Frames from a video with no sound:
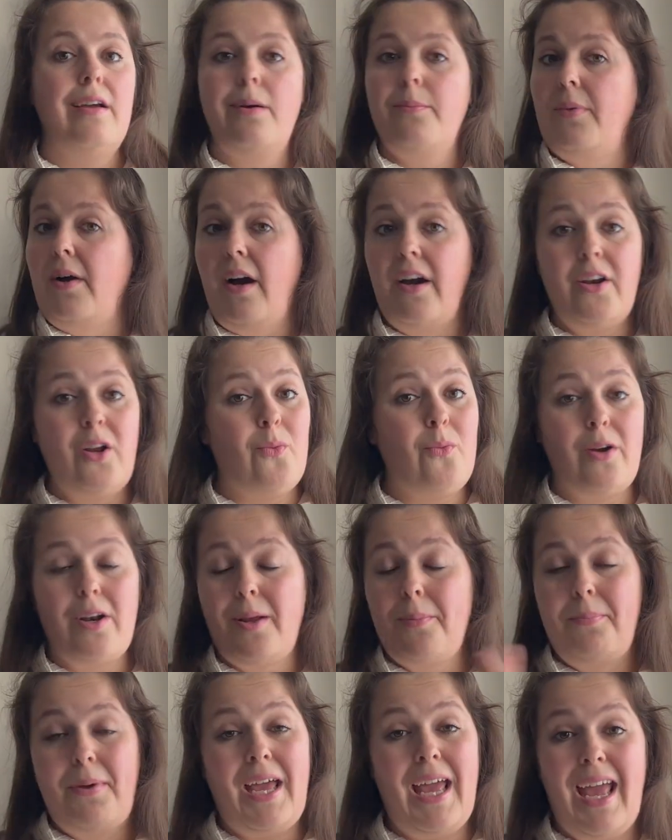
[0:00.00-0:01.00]
but I don't want
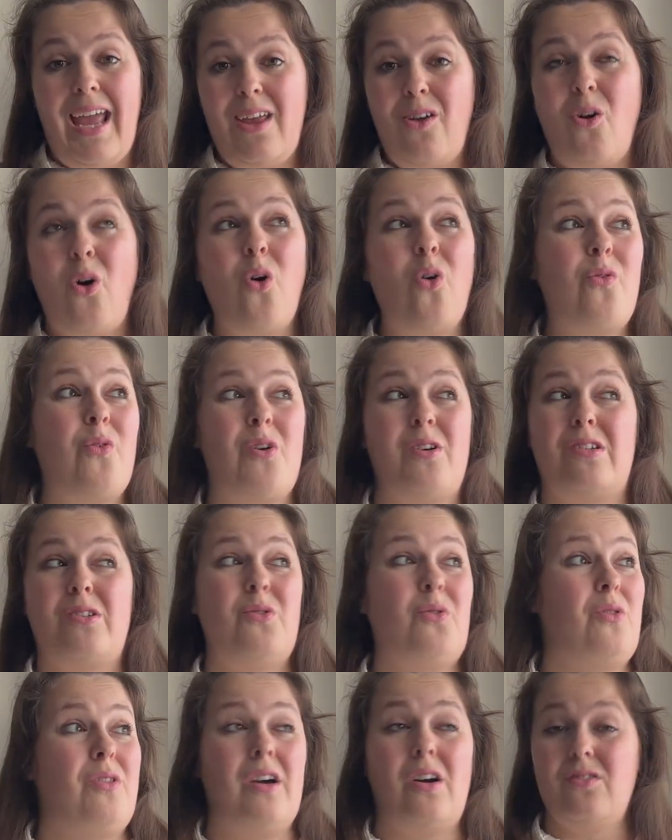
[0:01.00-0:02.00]
to pay over
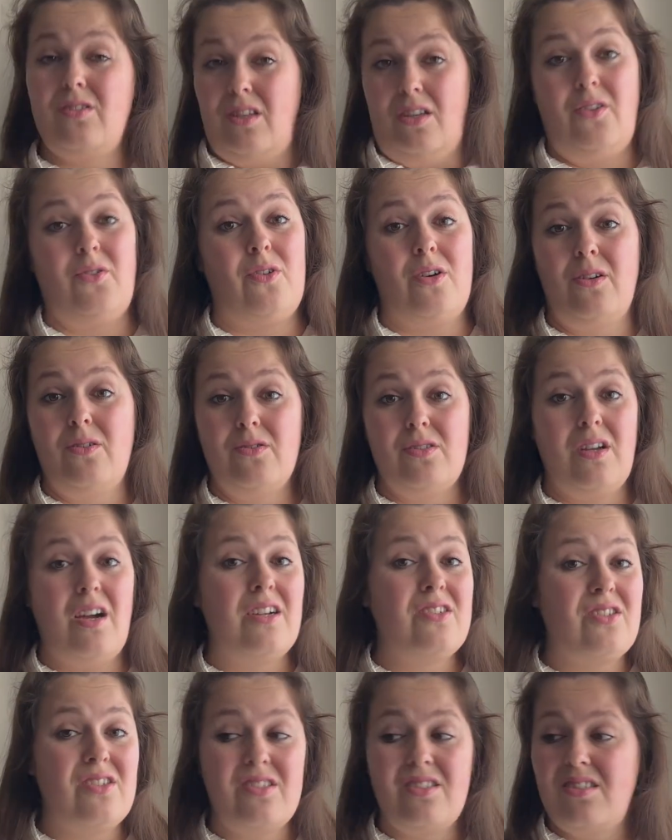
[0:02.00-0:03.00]
2,000
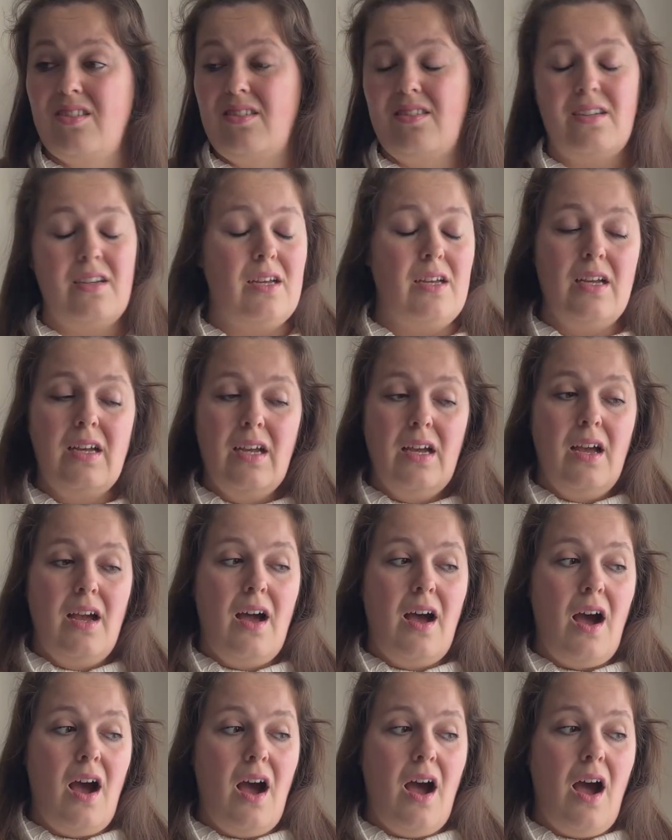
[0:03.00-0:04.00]
euros.
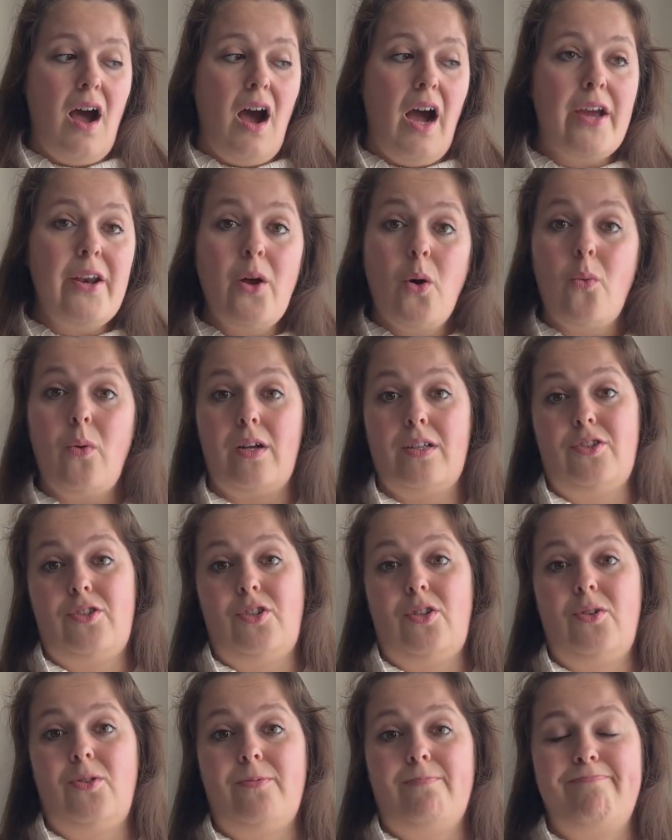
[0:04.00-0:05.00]
I don't want
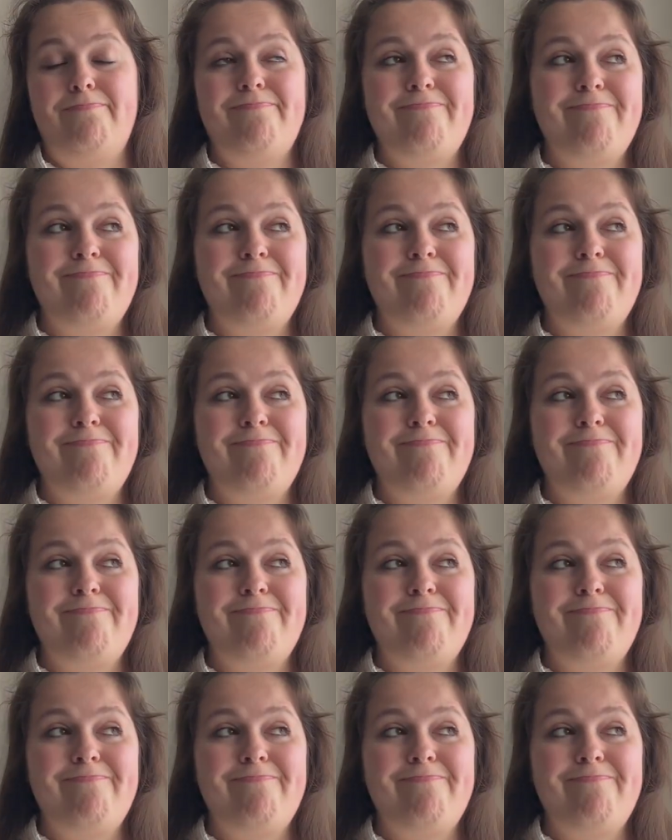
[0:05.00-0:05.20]
to,